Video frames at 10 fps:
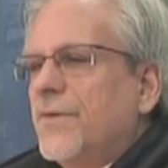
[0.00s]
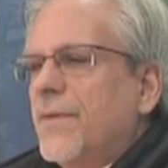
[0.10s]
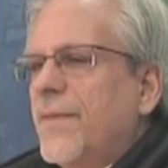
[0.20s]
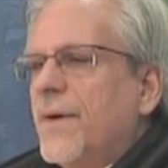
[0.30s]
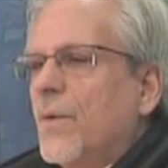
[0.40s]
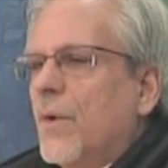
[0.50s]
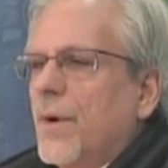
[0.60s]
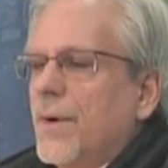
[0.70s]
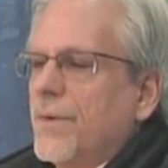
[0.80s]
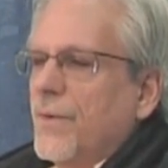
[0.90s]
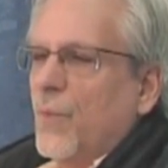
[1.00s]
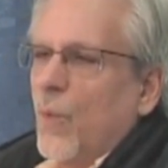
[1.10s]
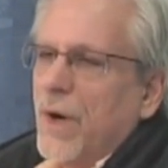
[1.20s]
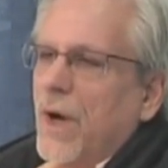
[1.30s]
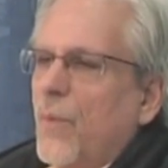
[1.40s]
so that there were
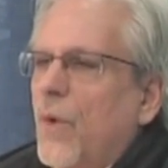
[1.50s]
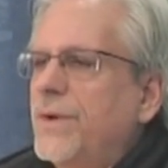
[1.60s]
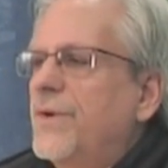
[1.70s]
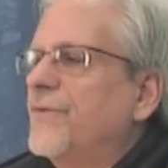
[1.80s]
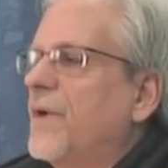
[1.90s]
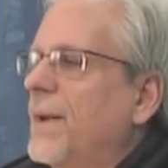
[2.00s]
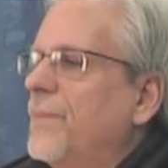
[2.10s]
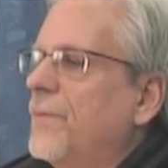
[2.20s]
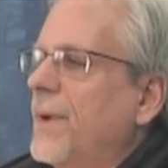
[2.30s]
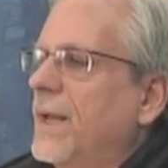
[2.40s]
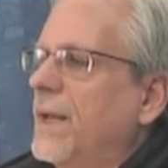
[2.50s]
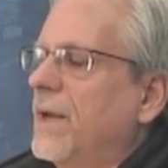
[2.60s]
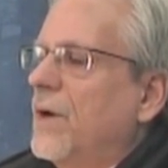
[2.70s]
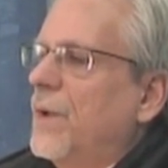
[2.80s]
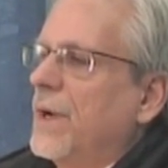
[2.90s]
one on one disciple
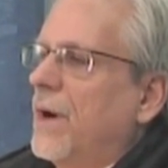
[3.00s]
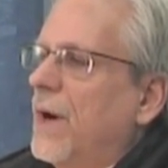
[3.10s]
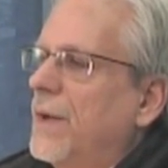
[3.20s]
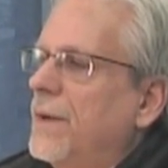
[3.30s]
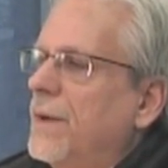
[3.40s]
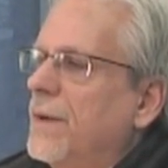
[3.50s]
making going on,